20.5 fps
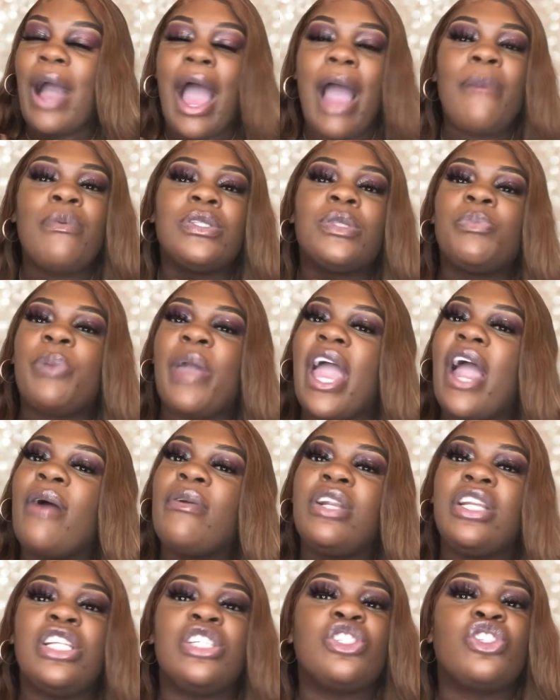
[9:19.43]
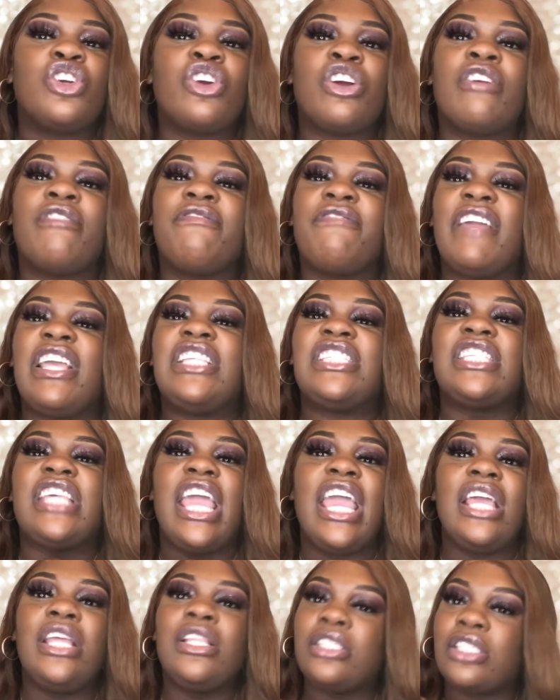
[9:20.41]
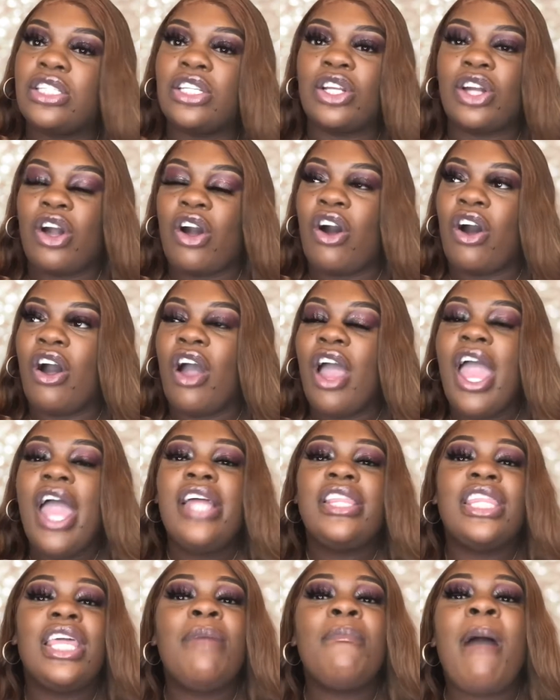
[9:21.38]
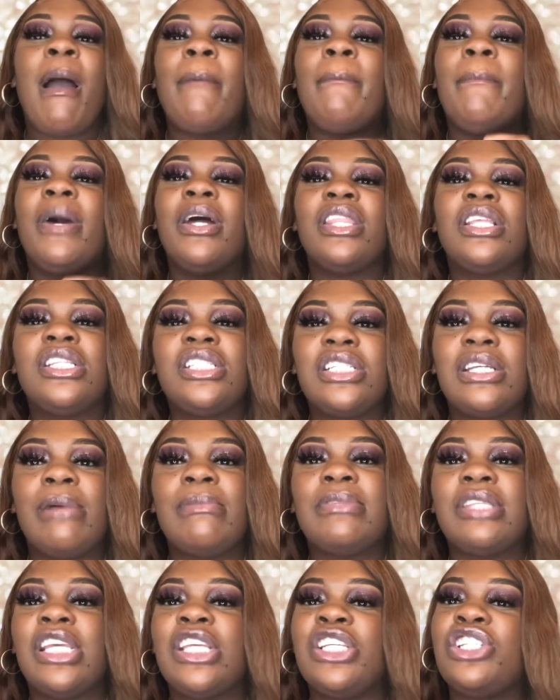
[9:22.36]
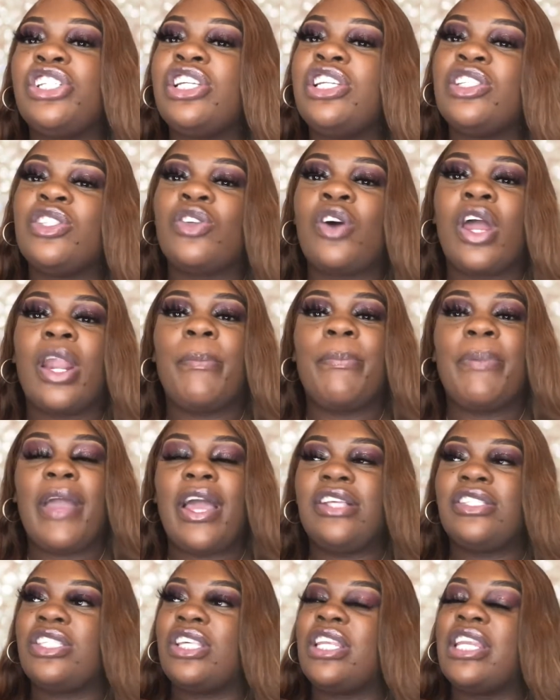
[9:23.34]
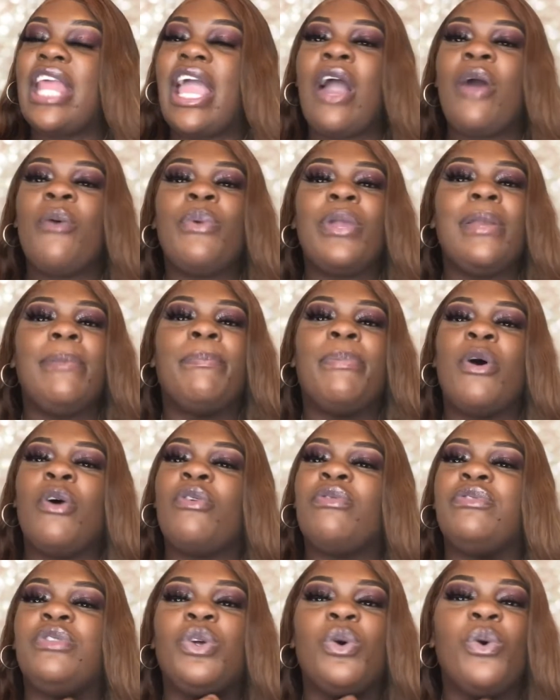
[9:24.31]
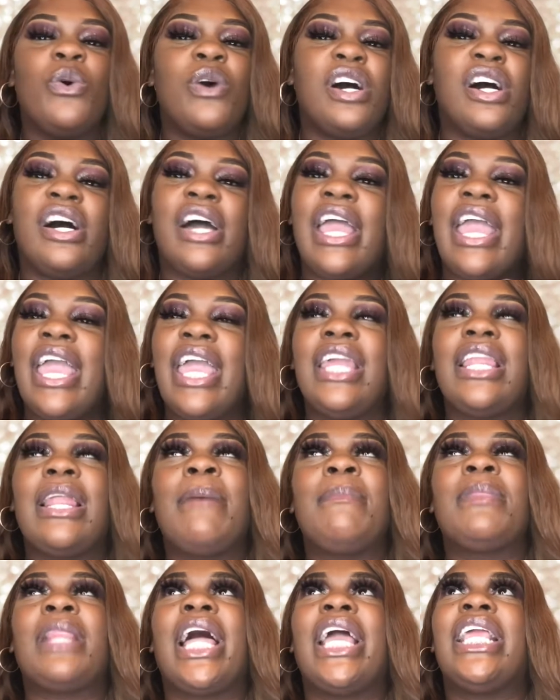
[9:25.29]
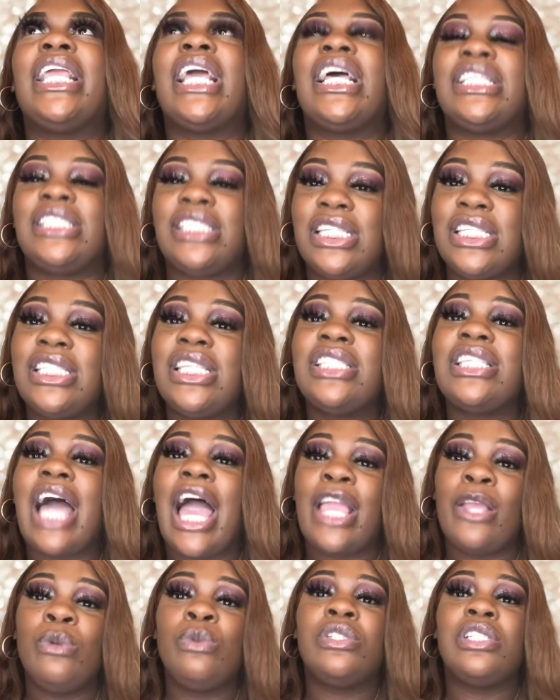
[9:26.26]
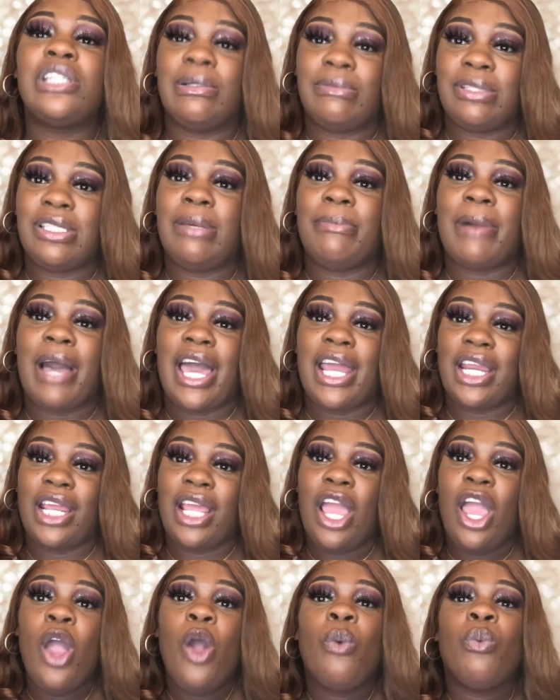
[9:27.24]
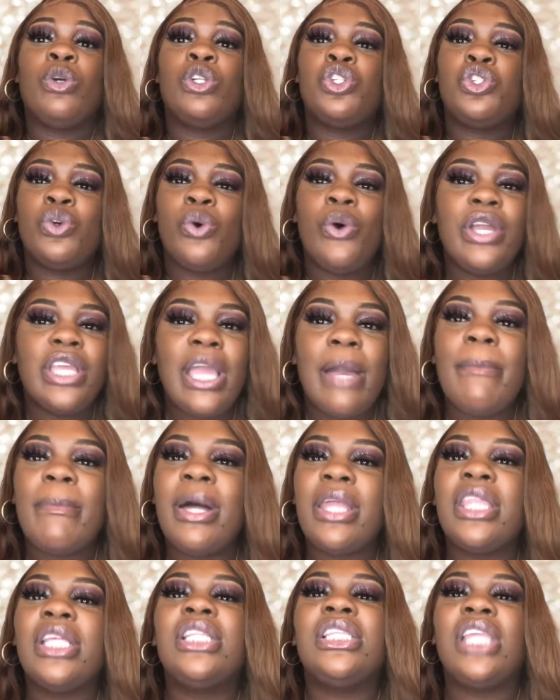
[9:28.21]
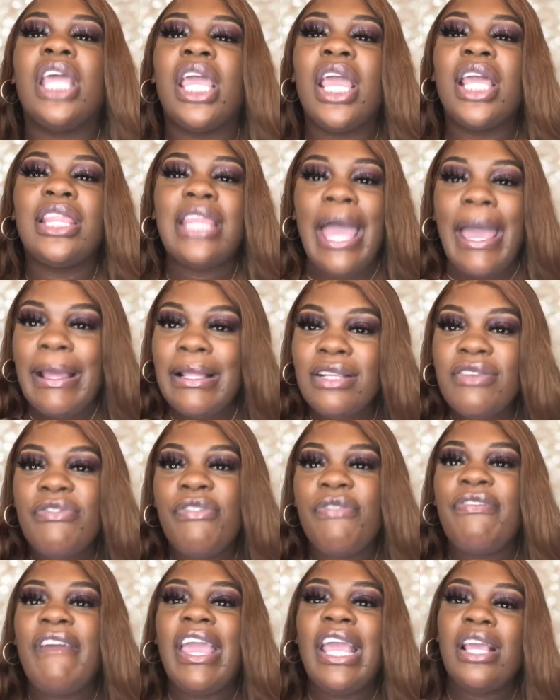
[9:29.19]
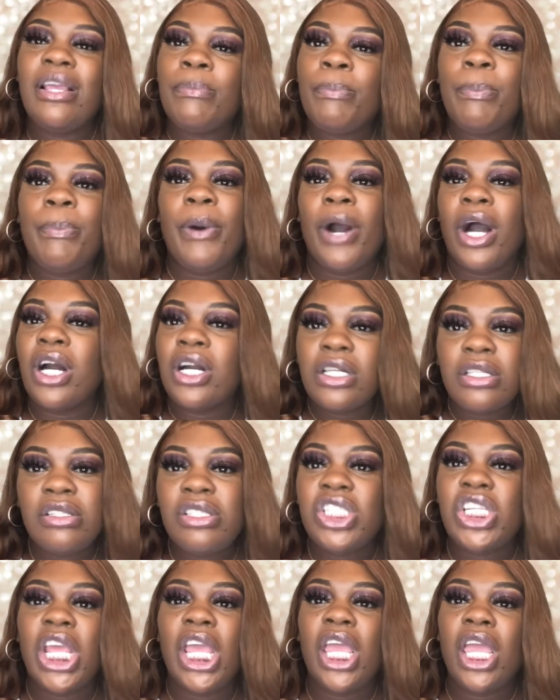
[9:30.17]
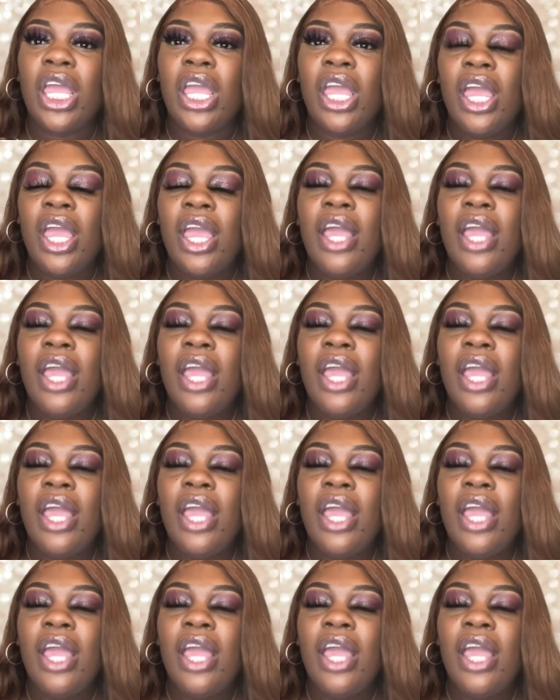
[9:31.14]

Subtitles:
was pounding this girl face into the car. Then my mother jumped in. She started pounding. So now we both doing her. And I'm like, yeah, this is how you jump somebody. What you and your mother did, that fake punk shit,